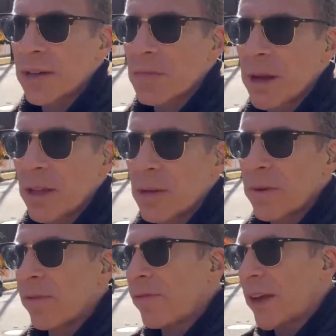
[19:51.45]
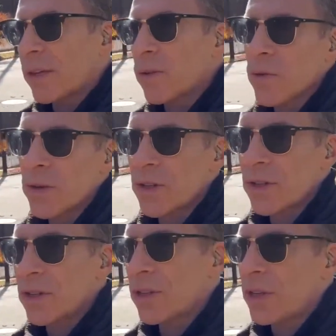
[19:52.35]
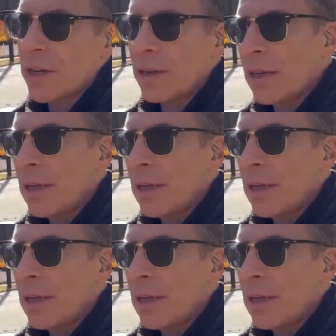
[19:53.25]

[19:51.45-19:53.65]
to make them infect horses, and